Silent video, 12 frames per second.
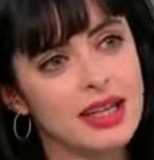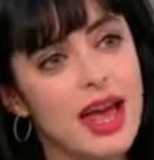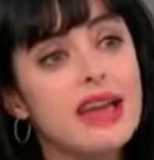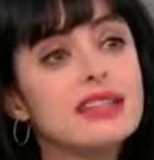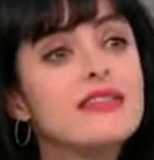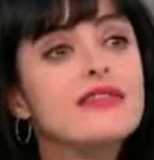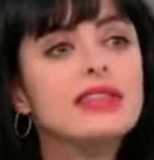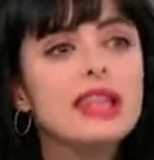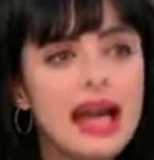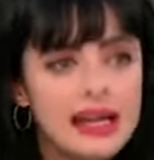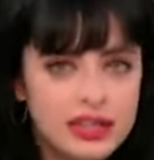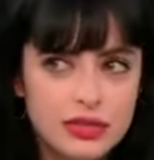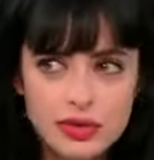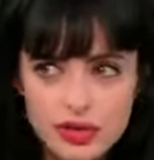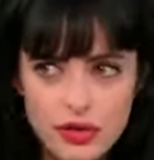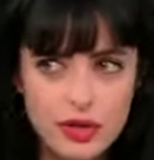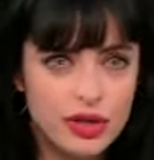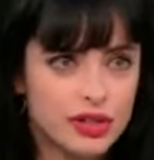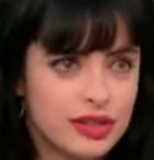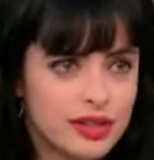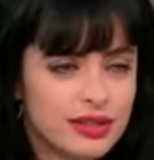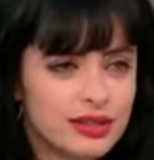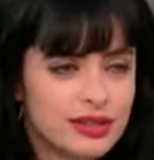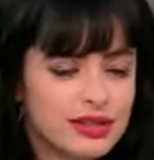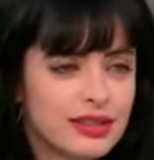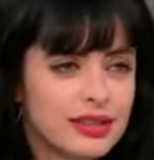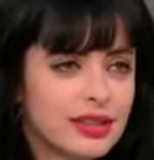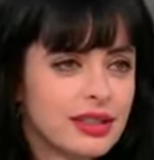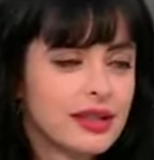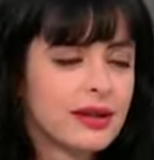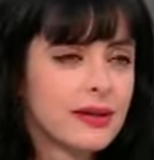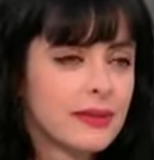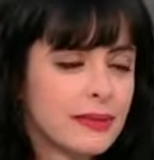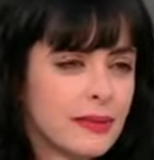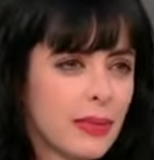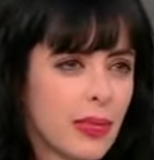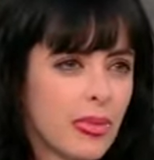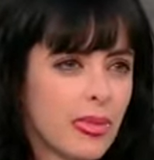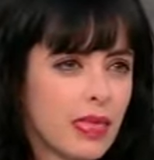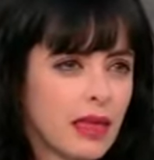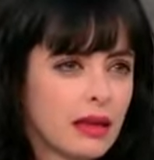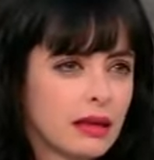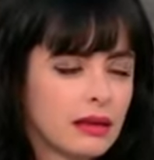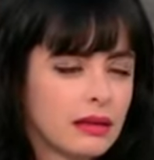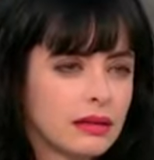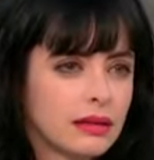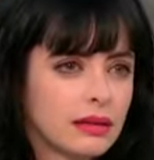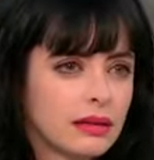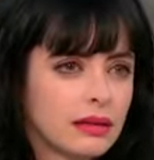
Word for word: How, as of last resort. As of last resort. And how did that feel to you? Because he had been